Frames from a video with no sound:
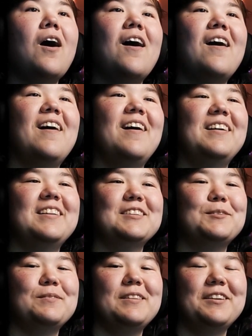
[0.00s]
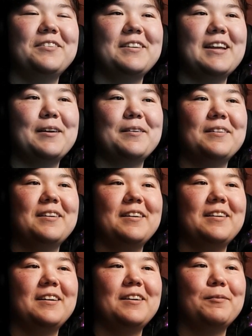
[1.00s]
All it's literally,
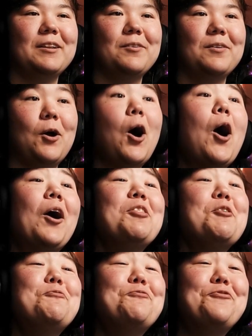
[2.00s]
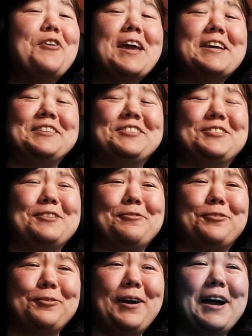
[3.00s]
well. Oh, the face! The
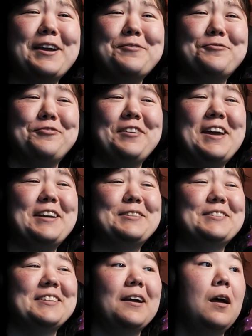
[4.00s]
crying face!